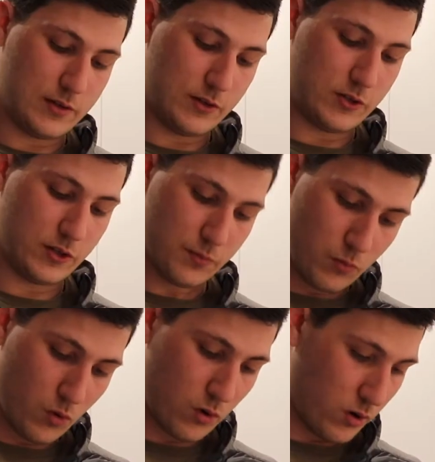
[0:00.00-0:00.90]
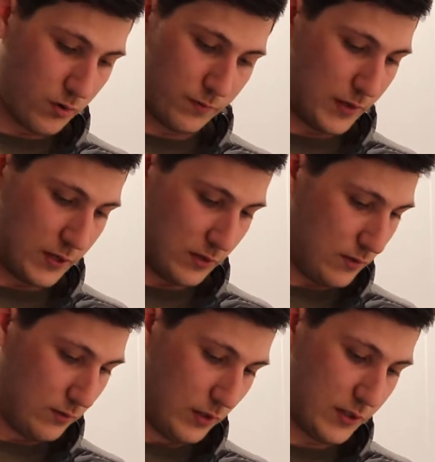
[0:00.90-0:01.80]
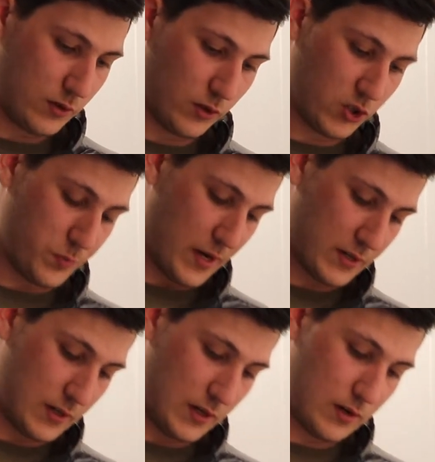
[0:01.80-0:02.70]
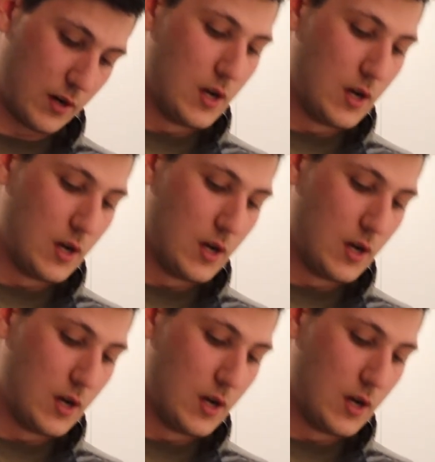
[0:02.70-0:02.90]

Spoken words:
is just more, they just listed all the specs in here.